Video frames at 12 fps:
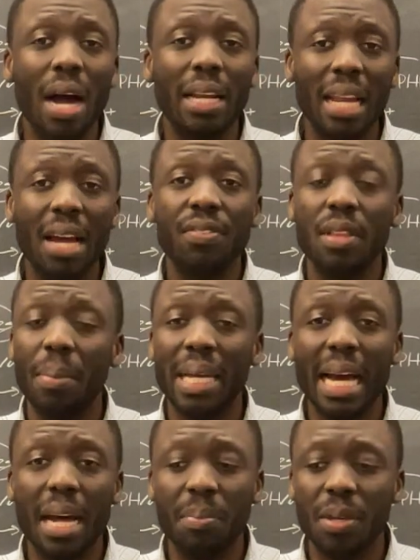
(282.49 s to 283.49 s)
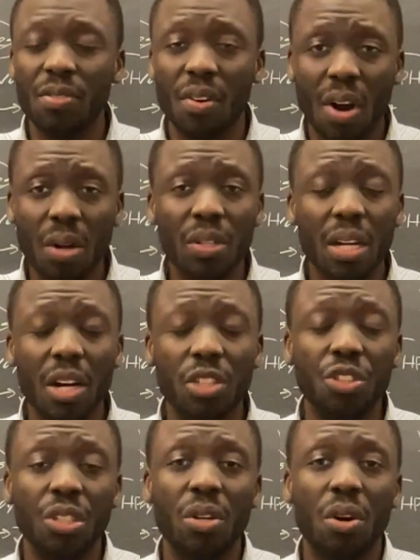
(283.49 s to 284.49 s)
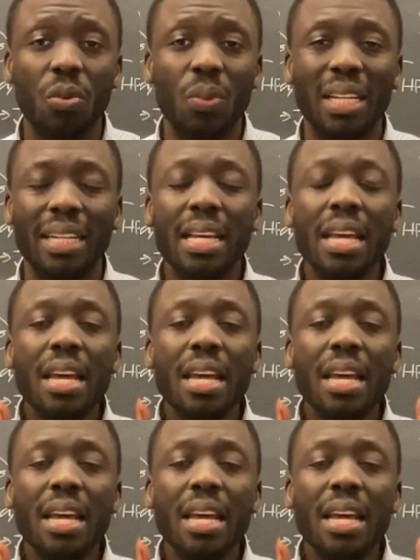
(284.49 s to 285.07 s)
at LifeSTEM academies around the country, God willing.